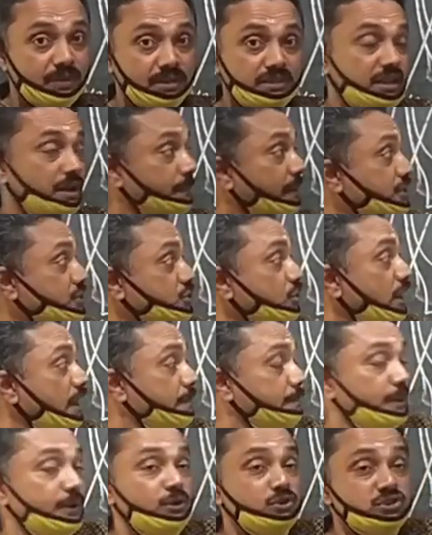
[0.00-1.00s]
The matured
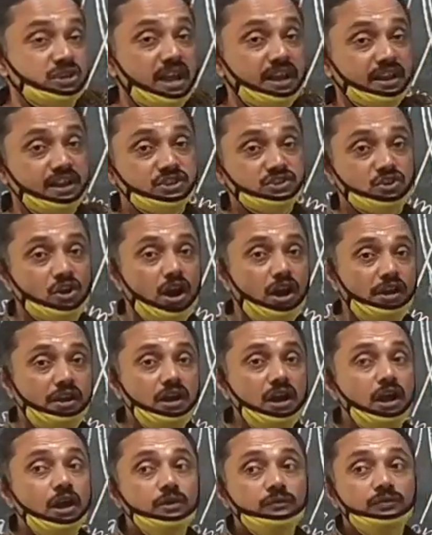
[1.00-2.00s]
embryo sac is called
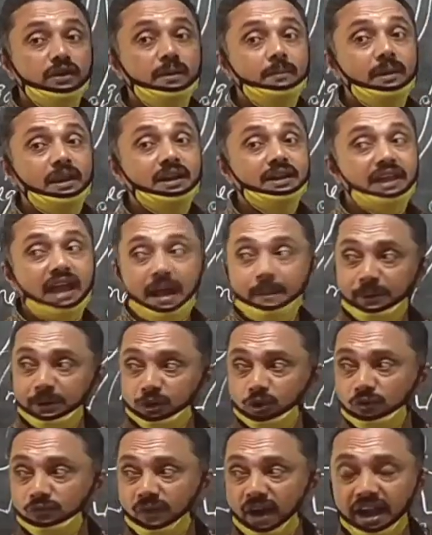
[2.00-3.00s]
female
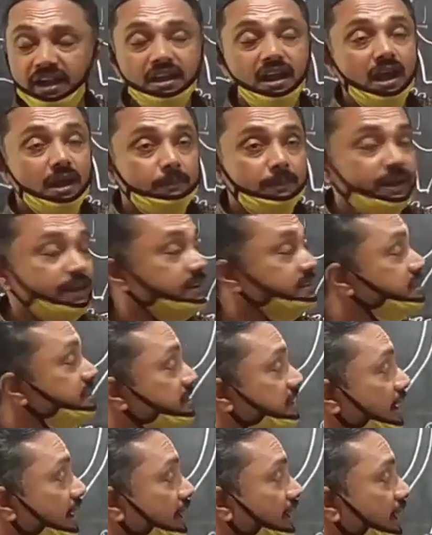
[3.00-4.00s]
gametophyte because
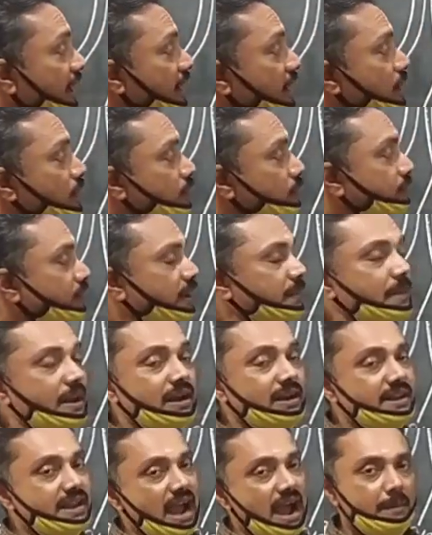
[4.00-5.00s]
it contains
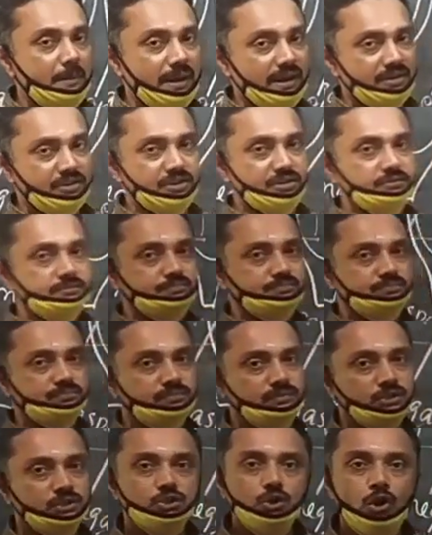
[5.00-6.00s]
female gamete.
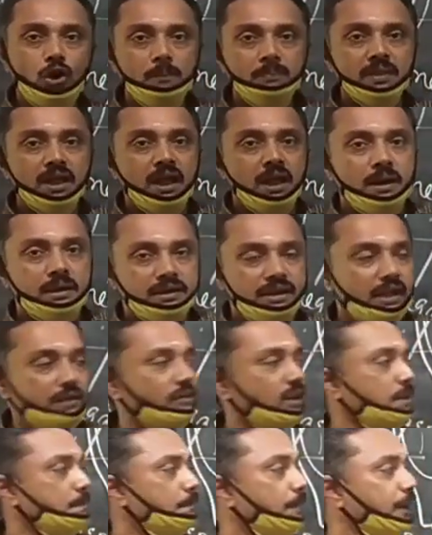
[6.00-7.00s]
So
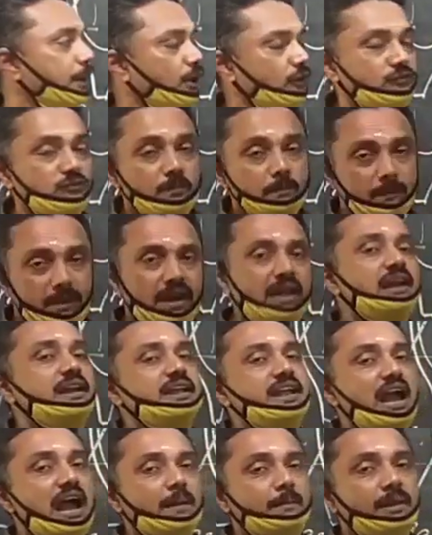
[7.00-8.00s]
development of male
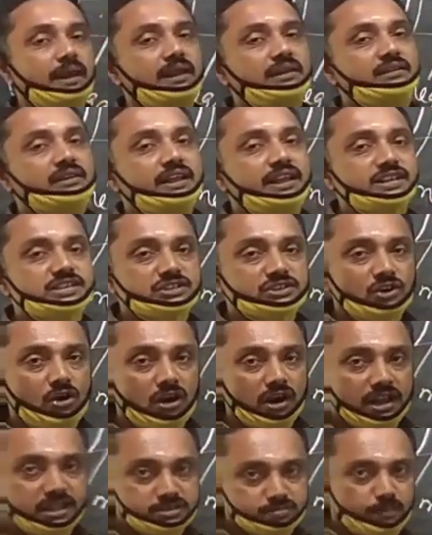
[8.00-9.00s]
gamete is
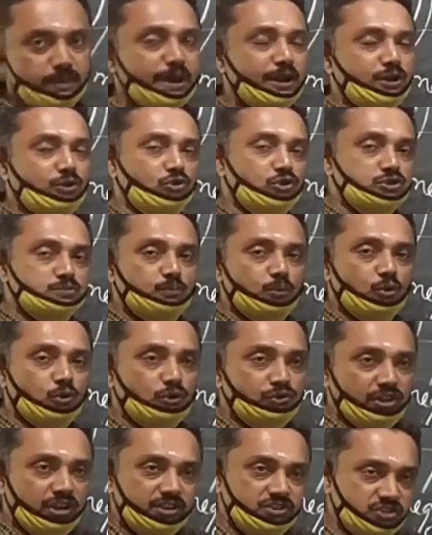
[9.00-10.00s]
called as
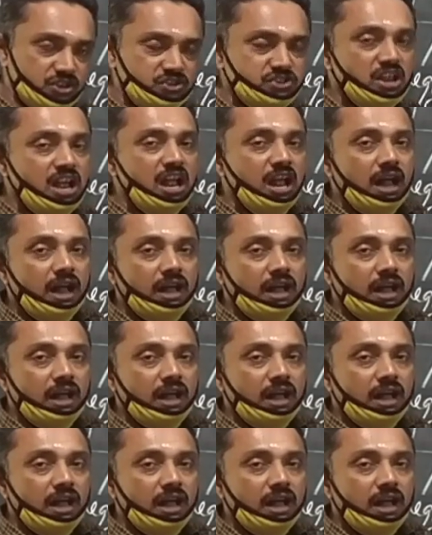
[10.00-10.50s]
microsporogenesis,